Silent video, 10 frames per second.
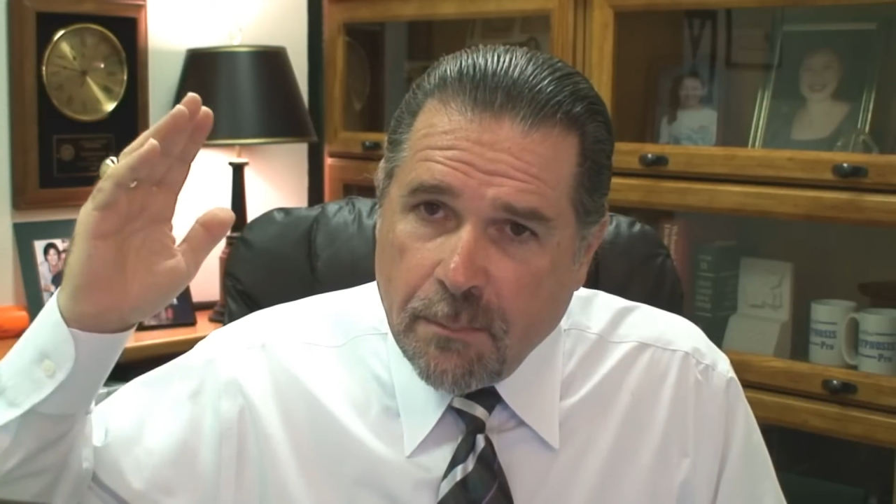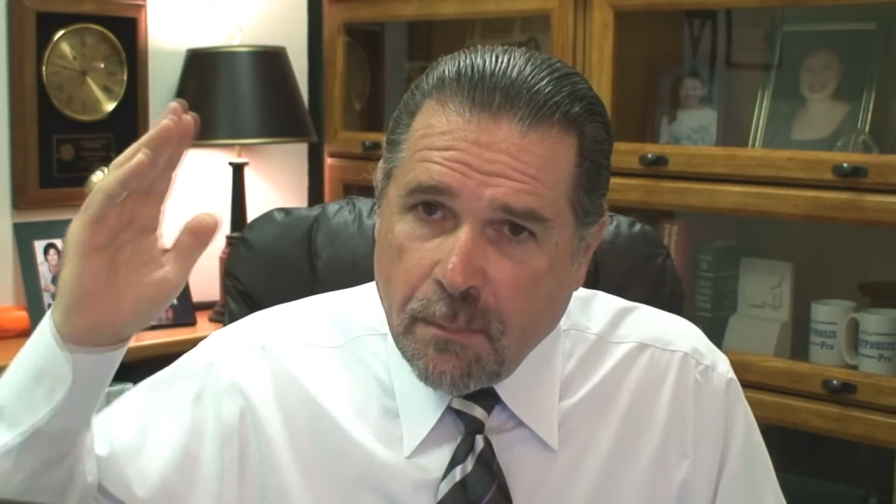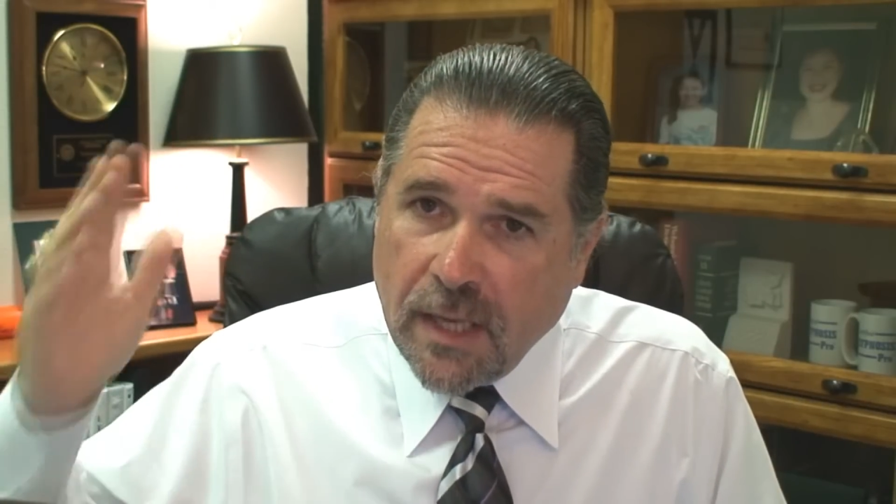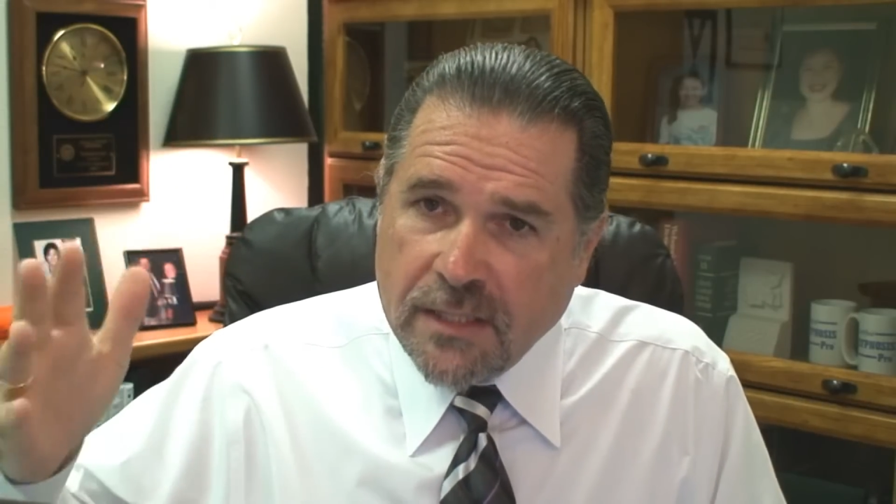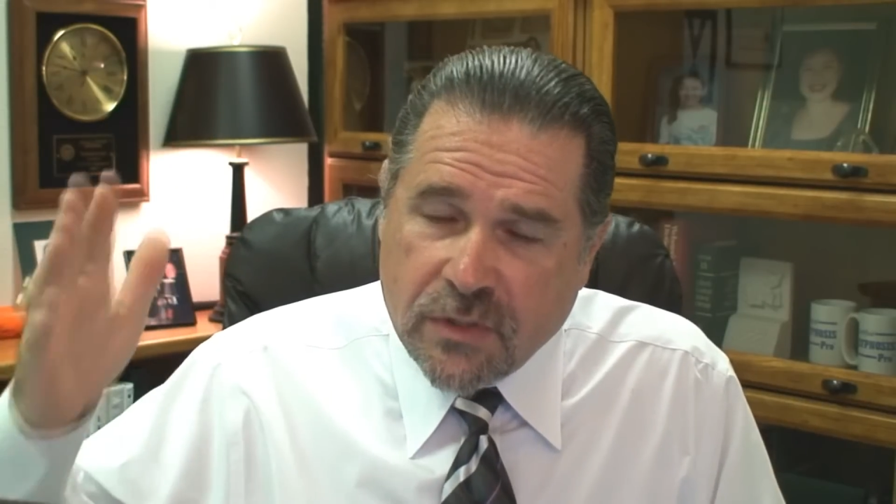
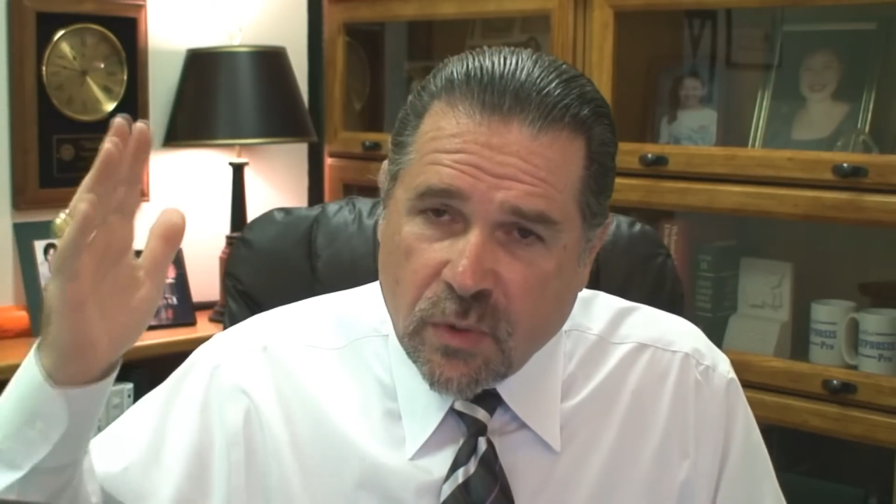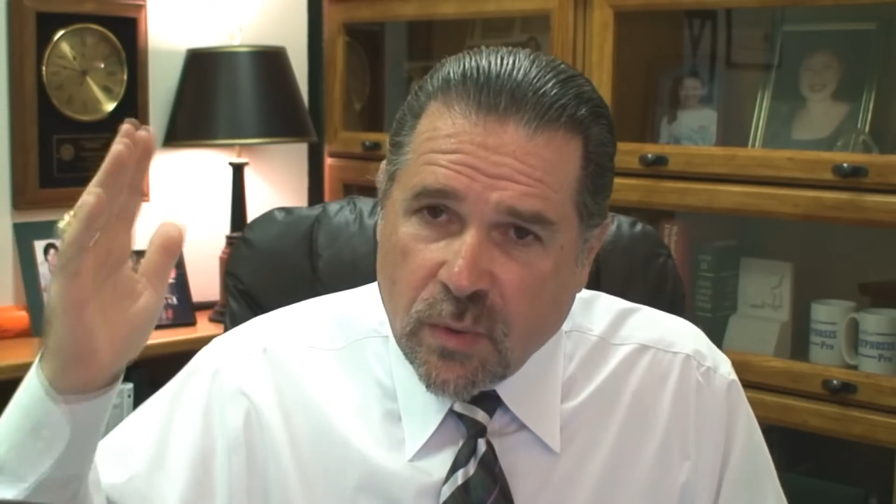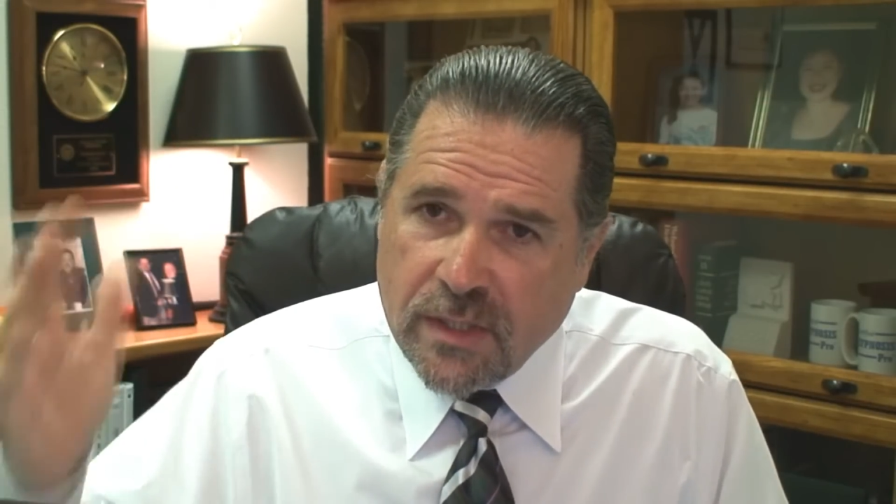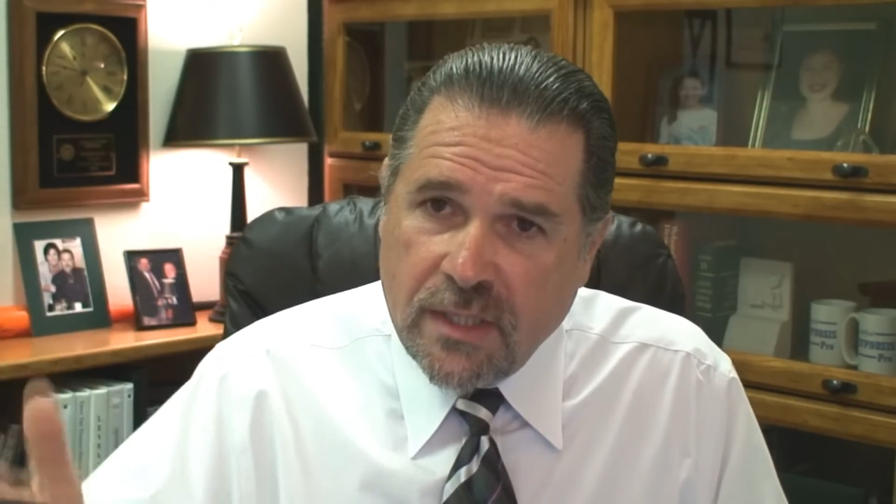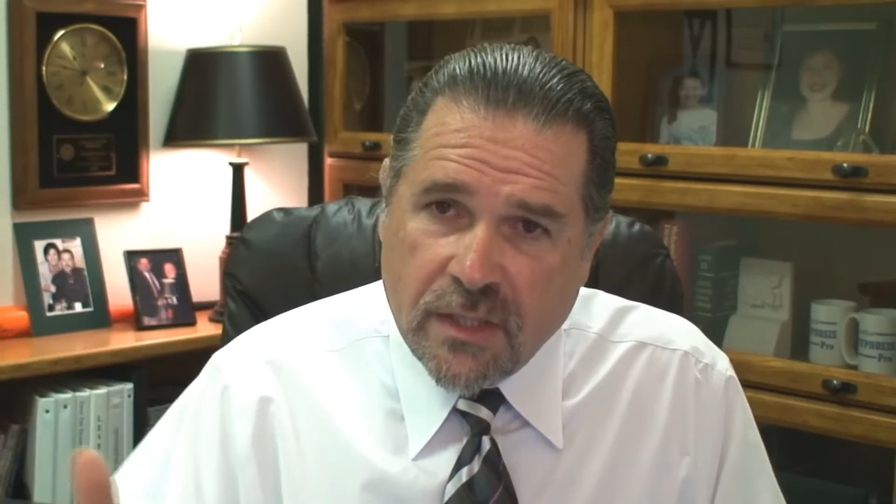months
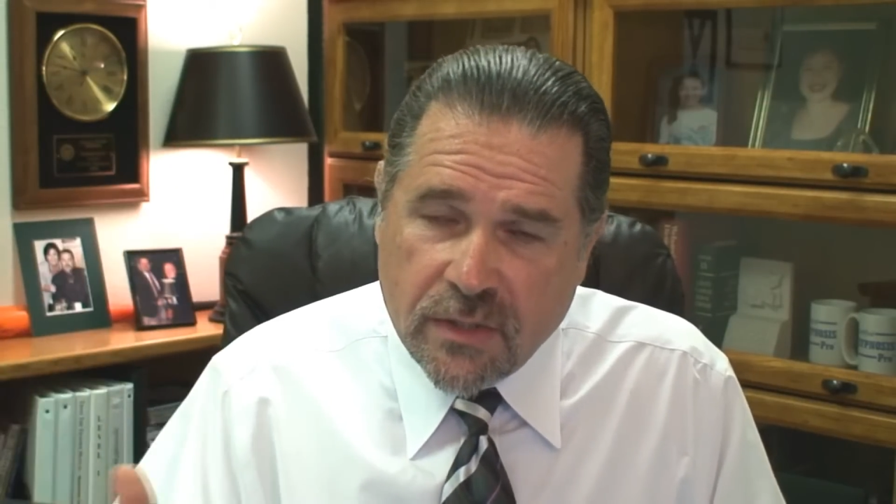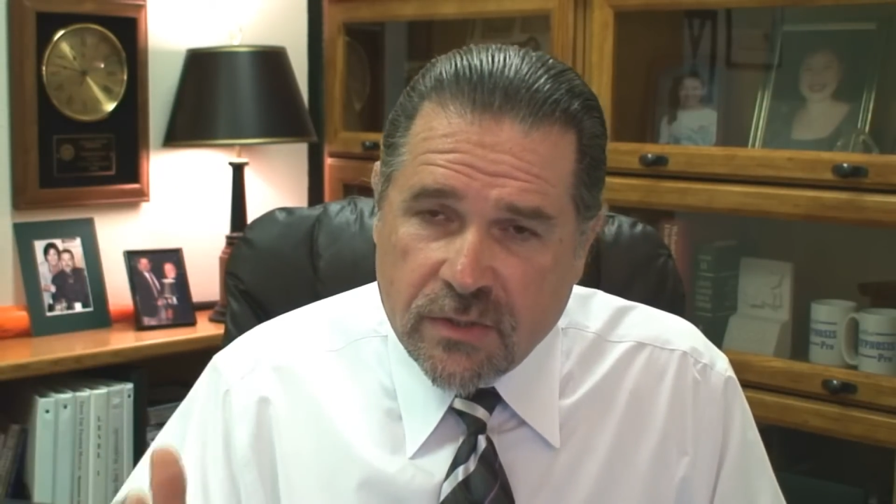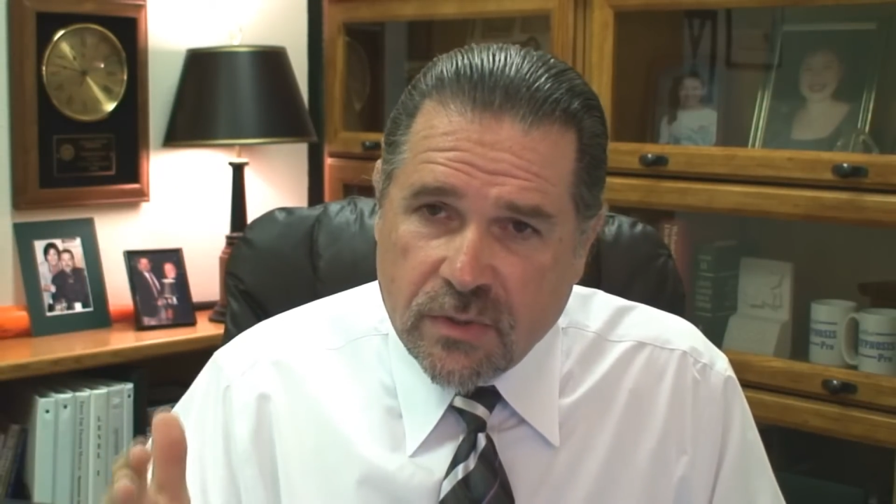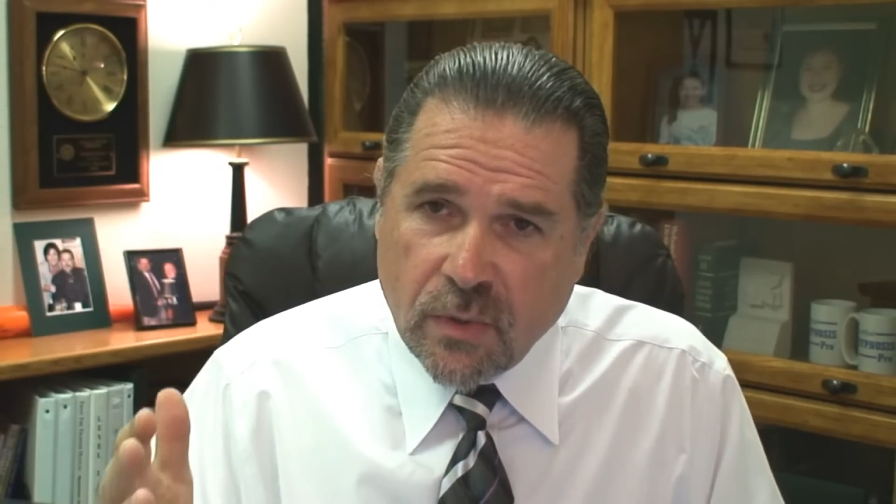or years